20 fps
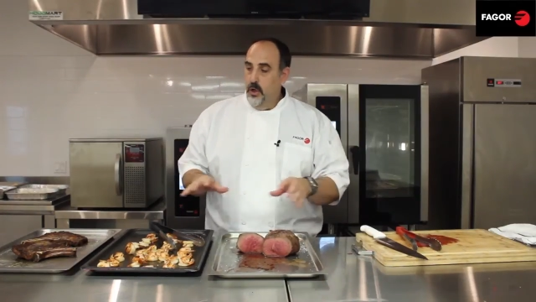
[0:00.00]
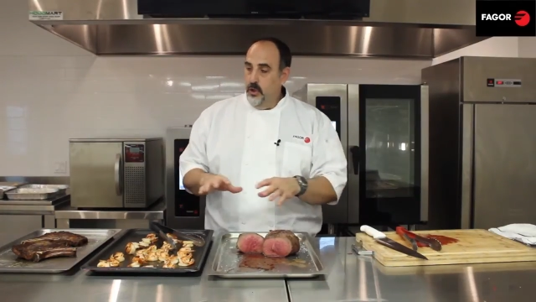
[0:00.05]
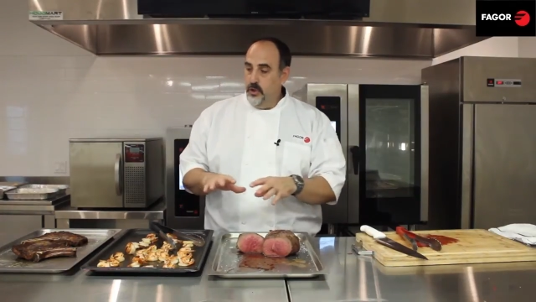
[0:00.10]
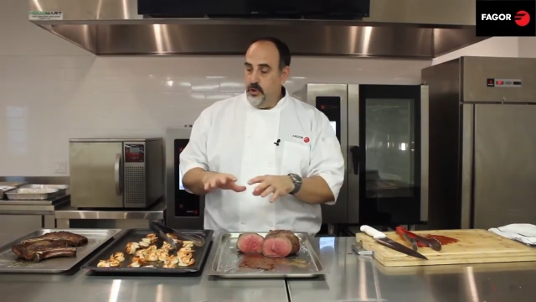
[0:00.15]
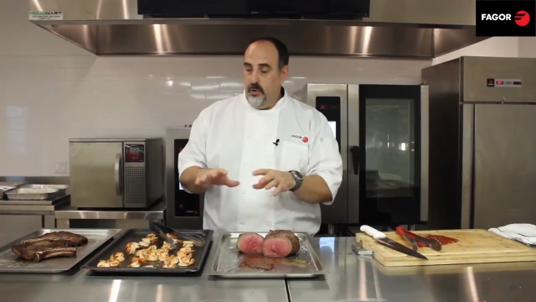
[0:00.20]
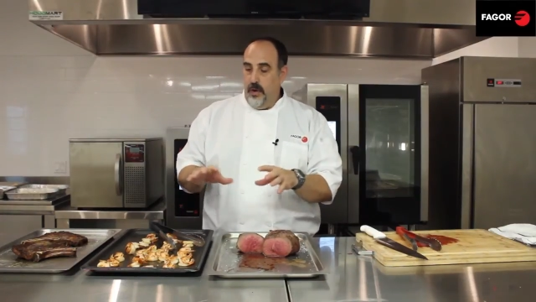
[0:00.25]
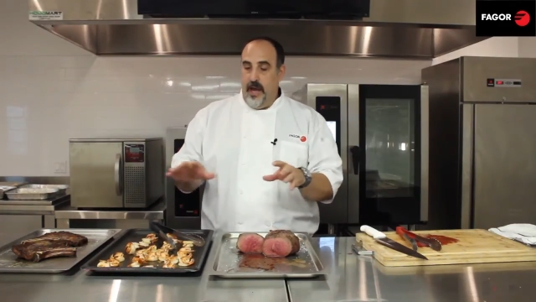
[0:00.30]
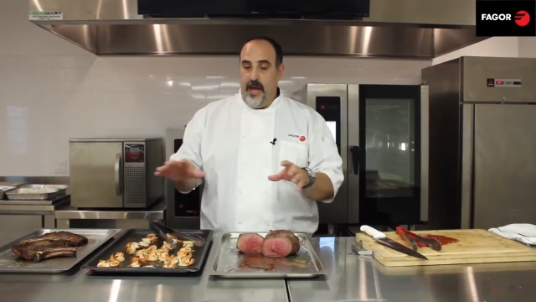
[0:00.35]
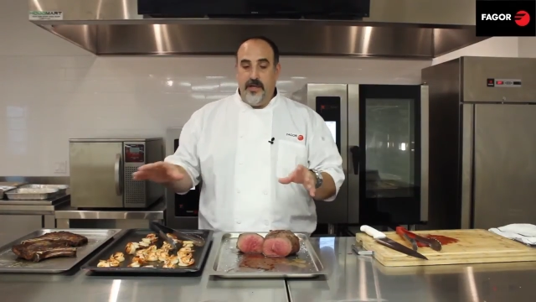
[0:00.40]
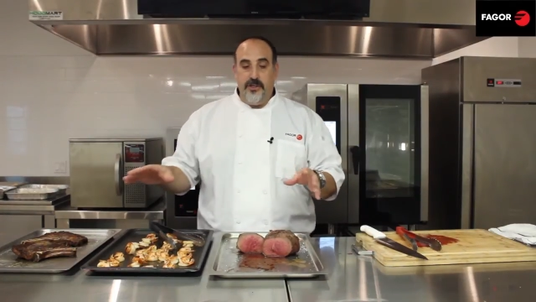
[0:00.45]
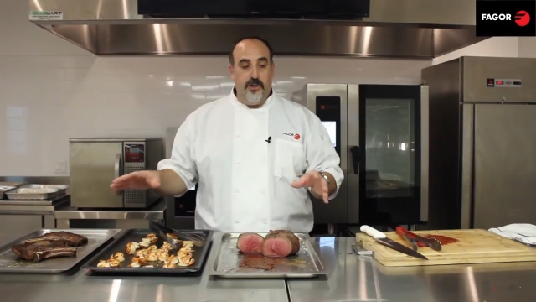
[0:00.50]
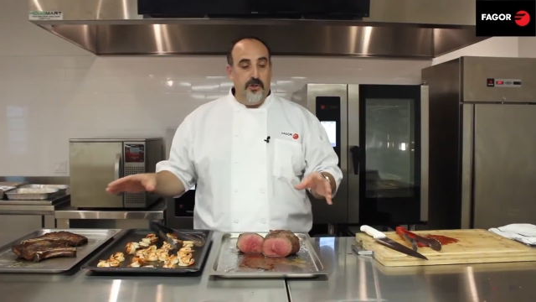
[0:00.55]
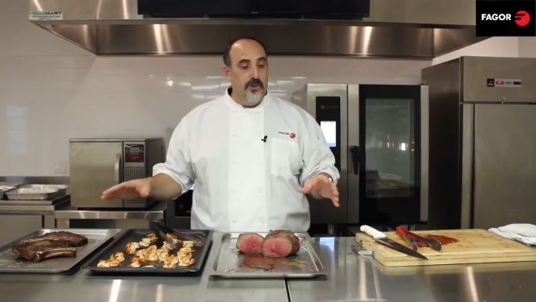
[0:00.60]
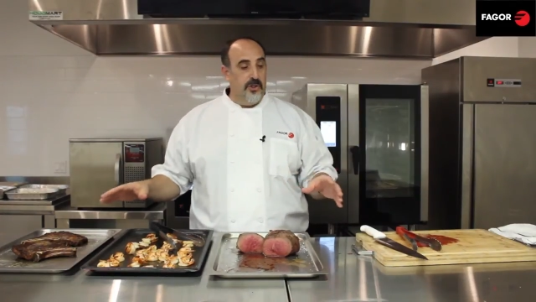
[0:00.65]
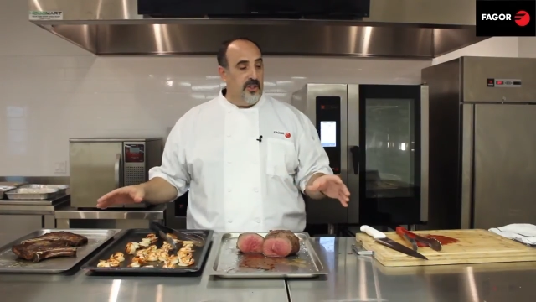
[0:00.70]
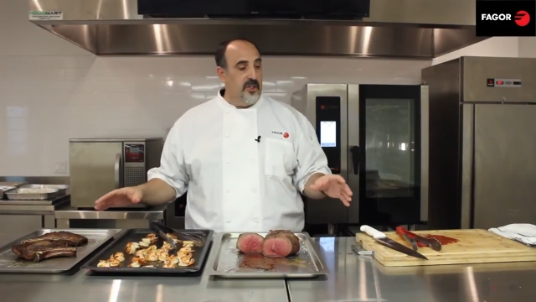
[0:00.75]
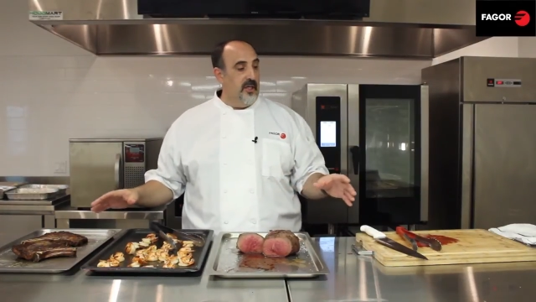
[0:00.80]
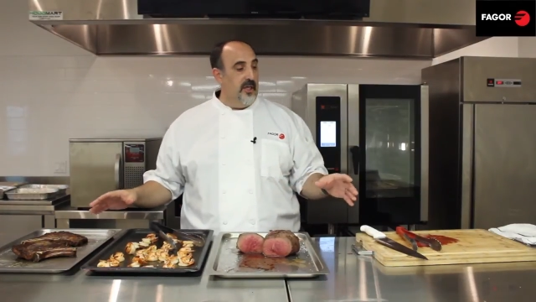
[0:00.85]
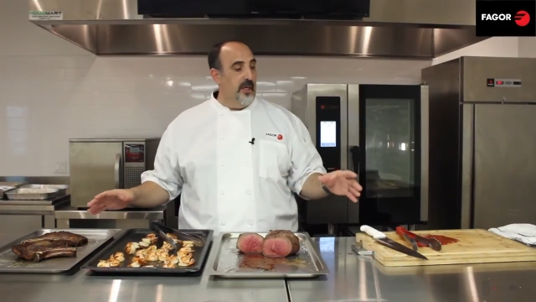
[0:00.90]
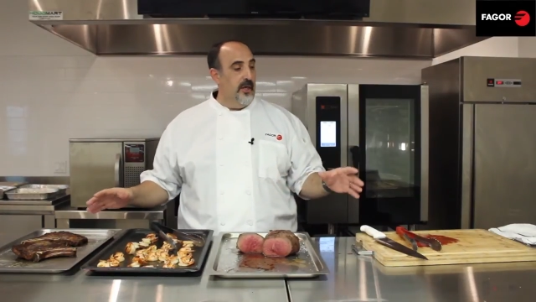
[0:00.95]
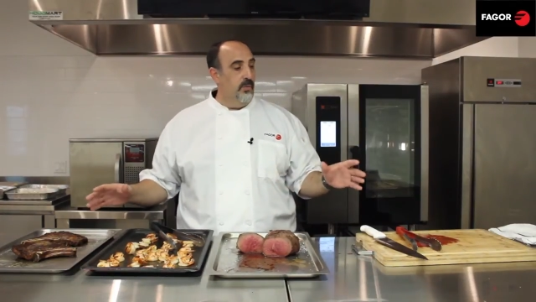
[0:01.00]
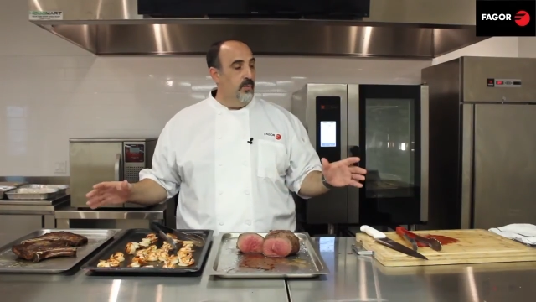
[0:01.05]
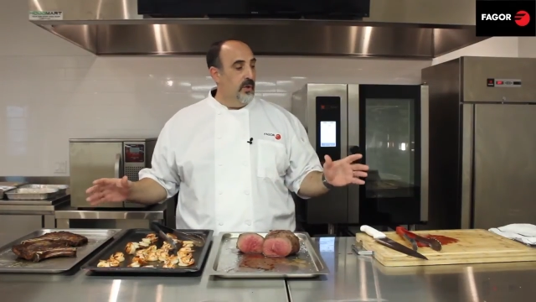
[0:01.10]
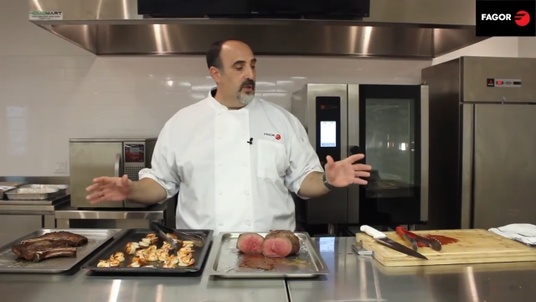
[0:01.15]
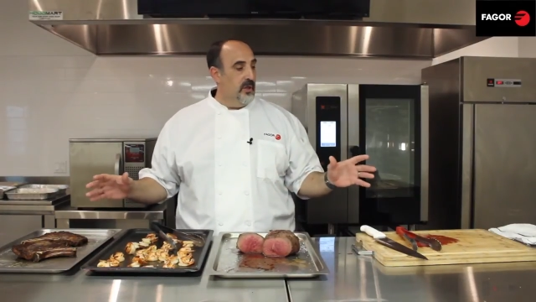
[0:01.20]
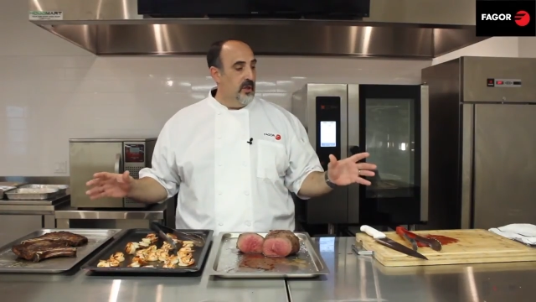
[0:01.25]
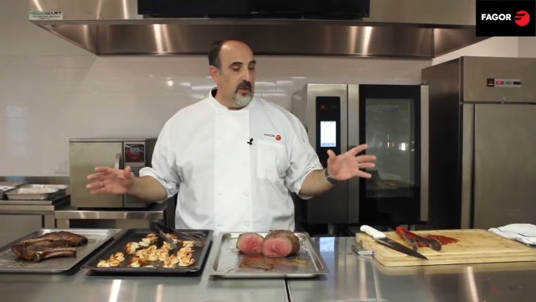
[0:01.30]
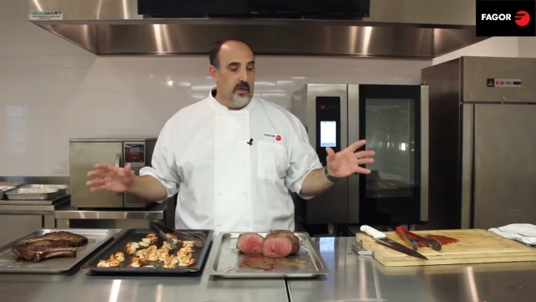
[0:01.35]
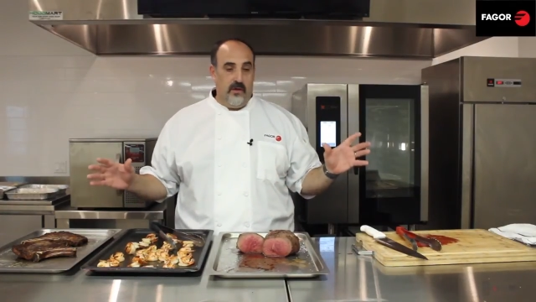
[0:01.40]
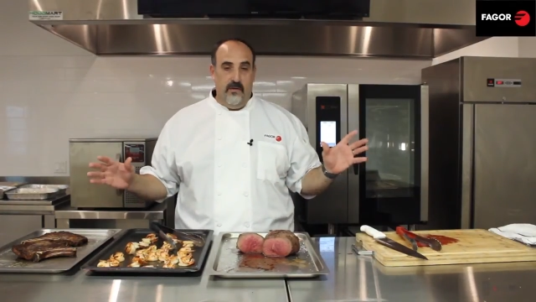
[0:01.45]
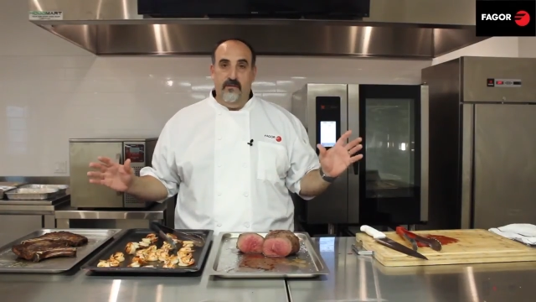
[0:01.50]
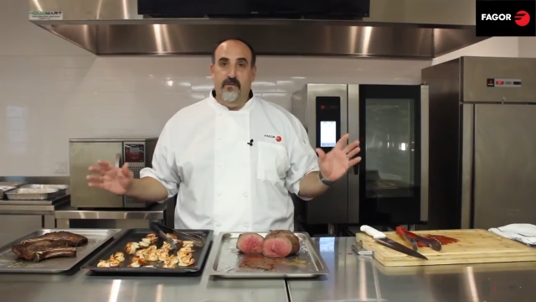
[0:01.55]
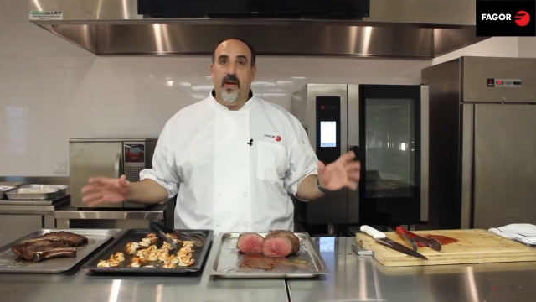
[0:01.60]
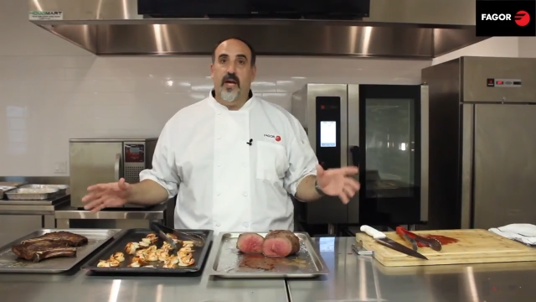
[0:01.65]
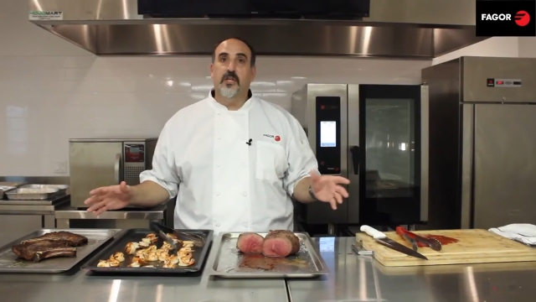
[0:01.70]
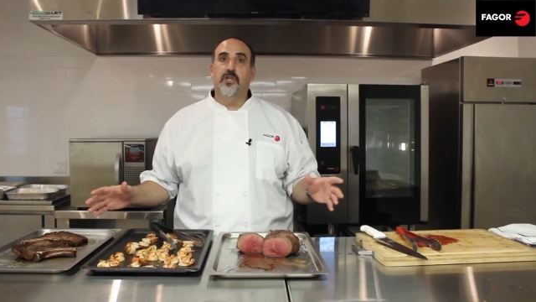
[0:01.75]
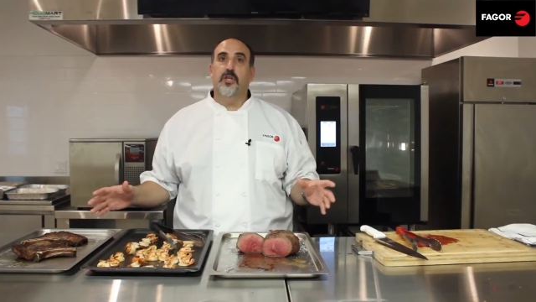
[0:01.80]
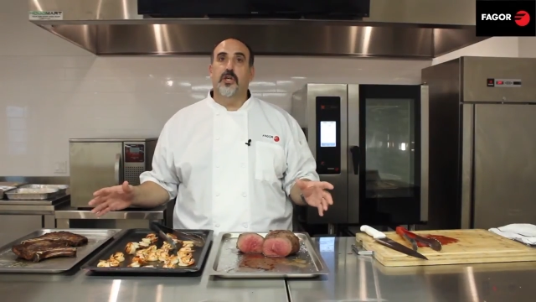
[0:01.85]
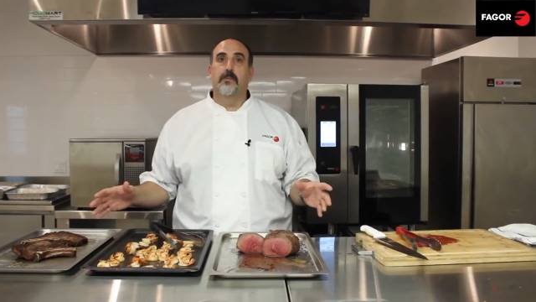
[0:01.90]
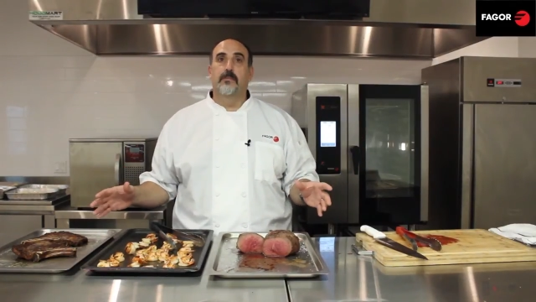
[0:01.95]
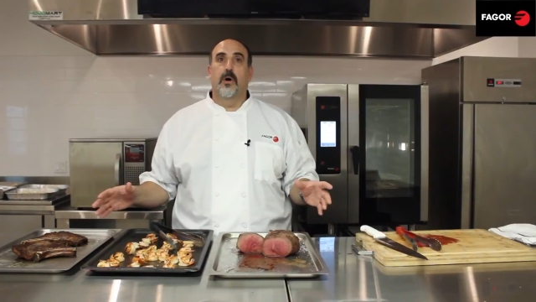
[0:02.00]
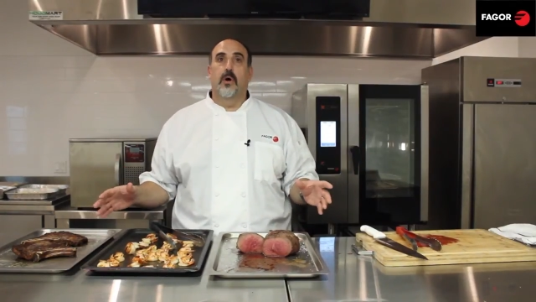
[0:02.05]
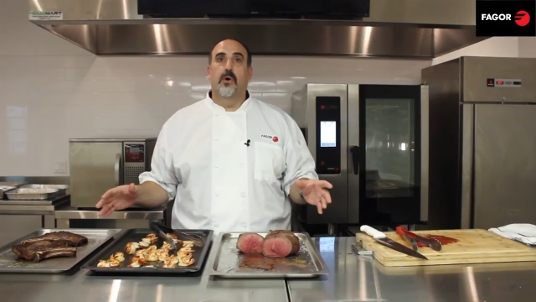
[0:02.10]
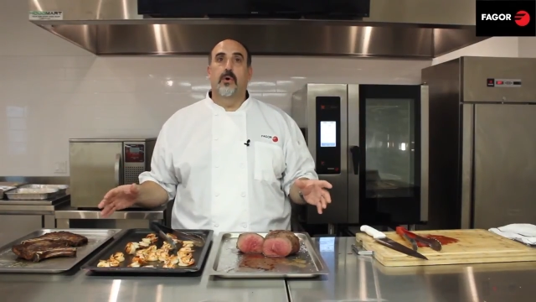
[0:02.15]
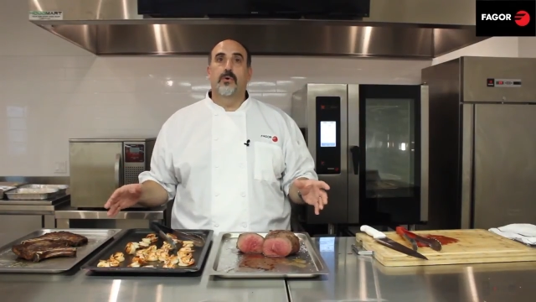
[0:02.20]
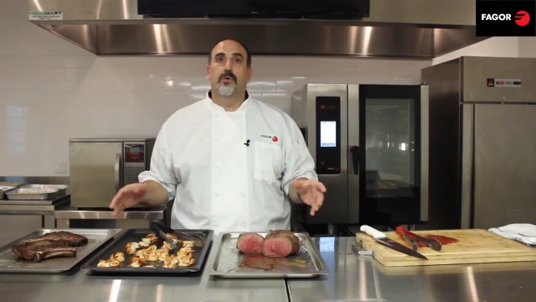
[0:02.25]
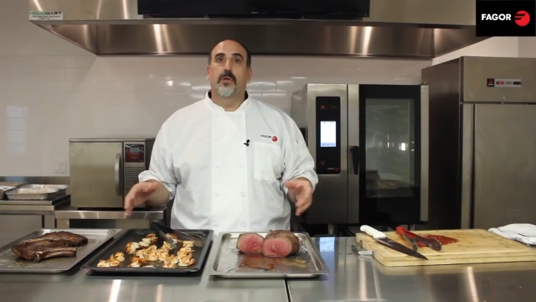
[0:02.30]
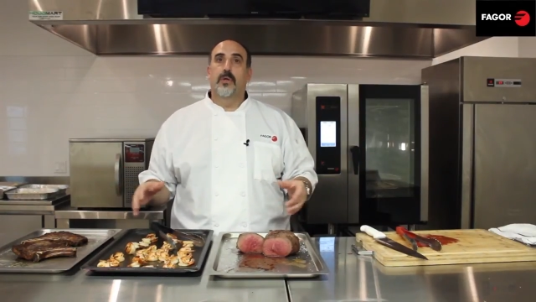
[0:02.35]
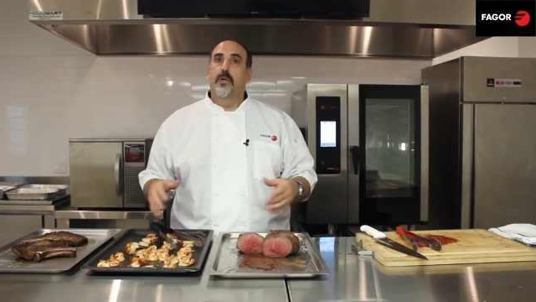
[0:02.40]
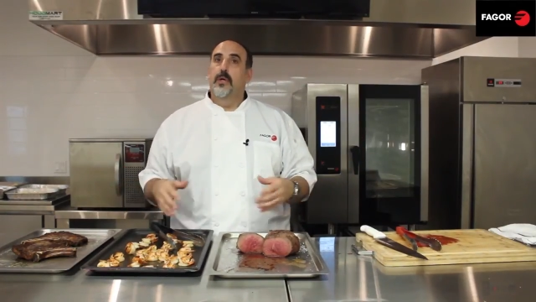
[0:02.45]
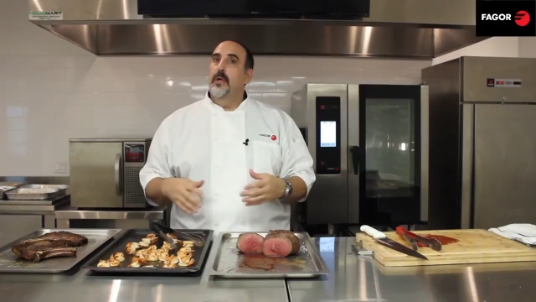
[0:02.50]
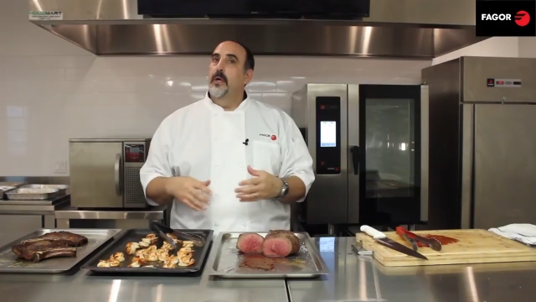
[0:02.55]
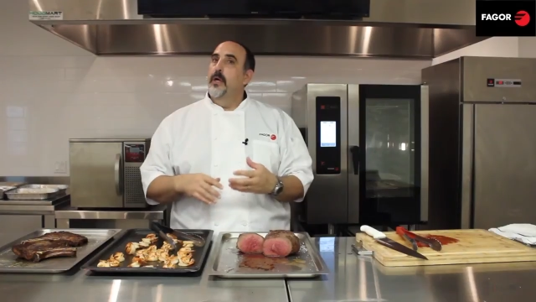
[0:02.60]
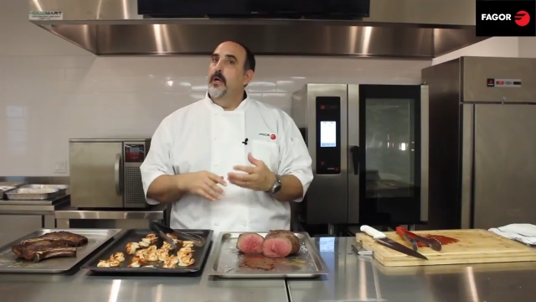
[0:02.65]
So as you see with the convection mode,